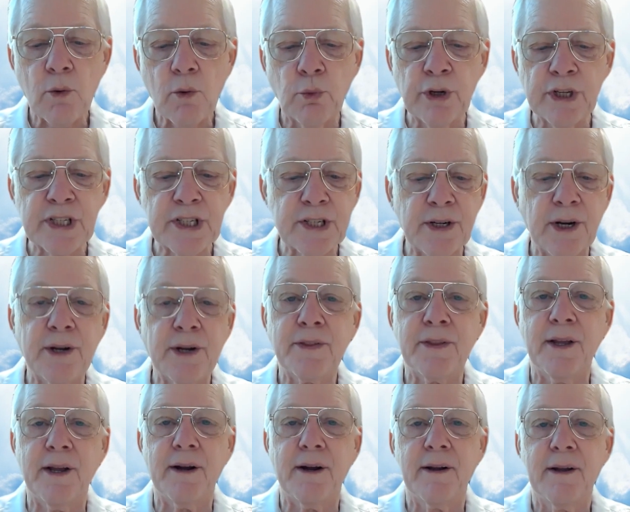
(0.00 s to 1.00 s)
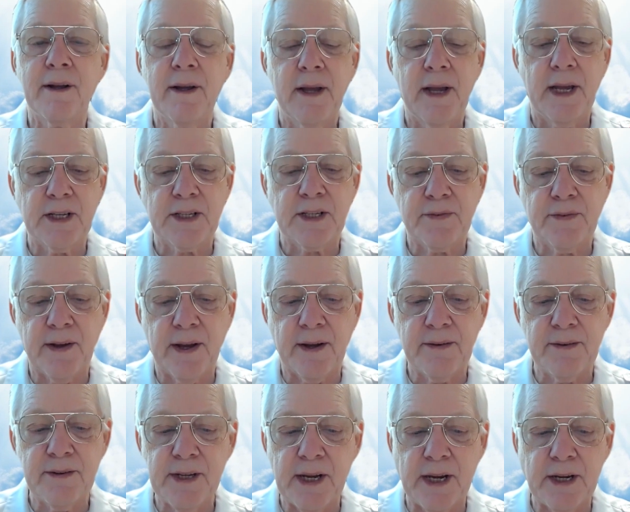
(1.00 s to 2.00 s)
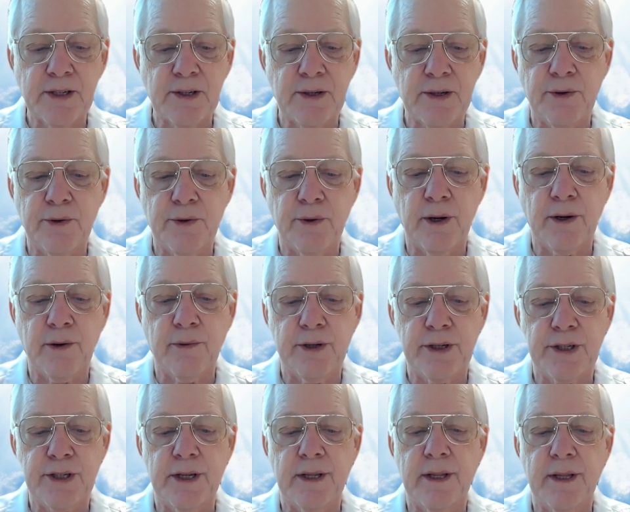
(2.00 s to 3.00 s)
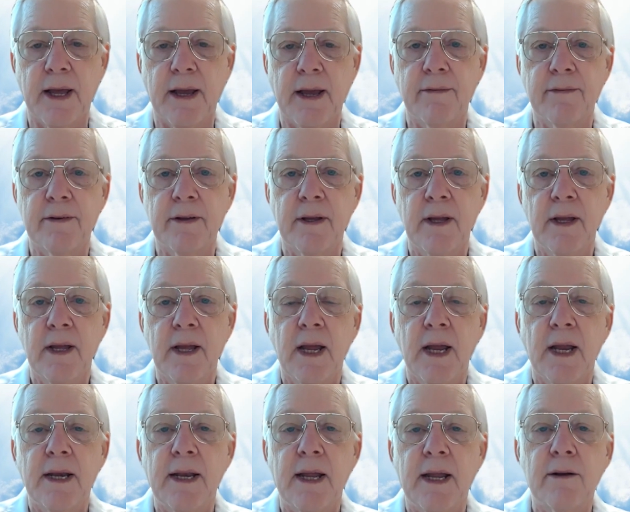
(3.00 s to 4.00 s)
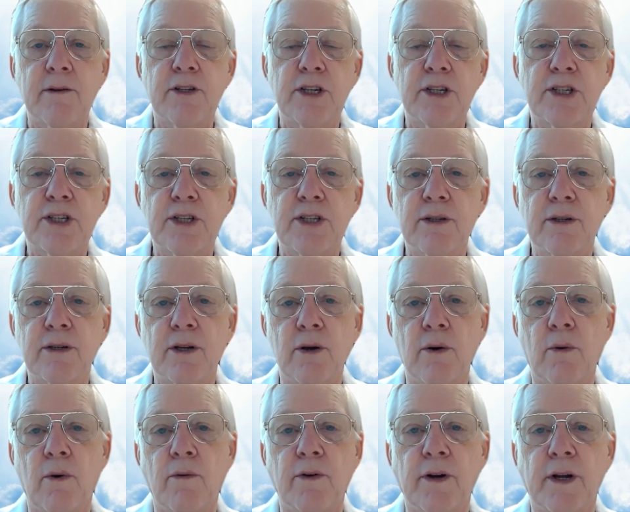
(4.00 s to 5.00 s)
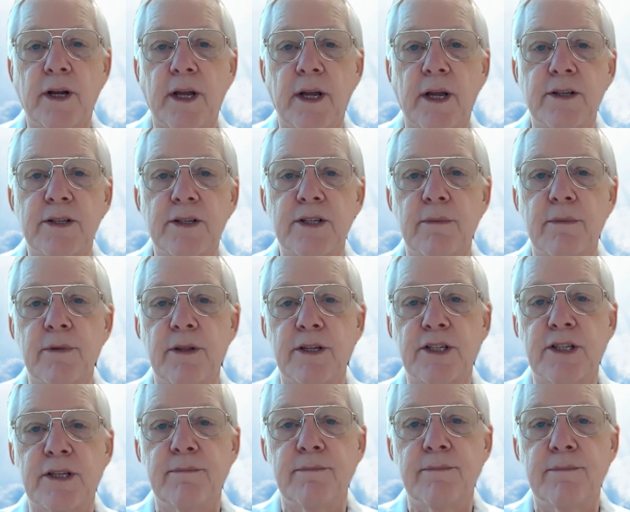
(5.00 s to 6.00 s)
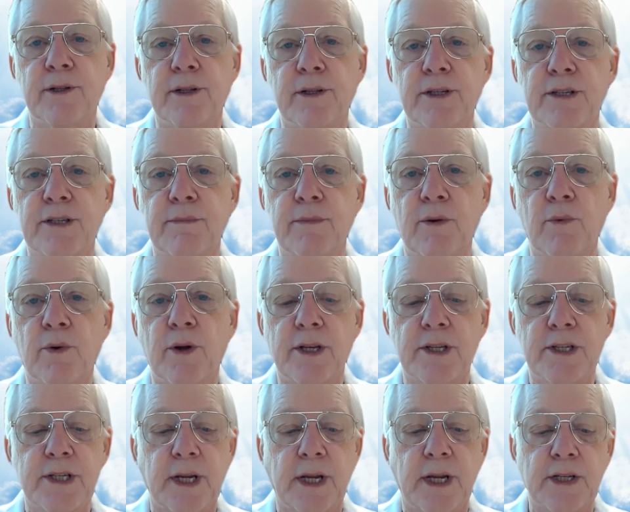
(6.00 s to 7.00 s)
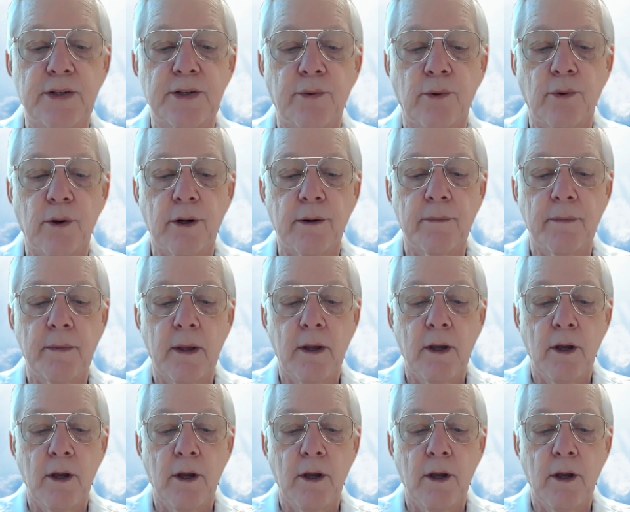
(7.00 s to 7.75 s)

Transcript: We start there. It's foundational to our Christian life. Now, just to go over again some of the symbolism and what it stands for,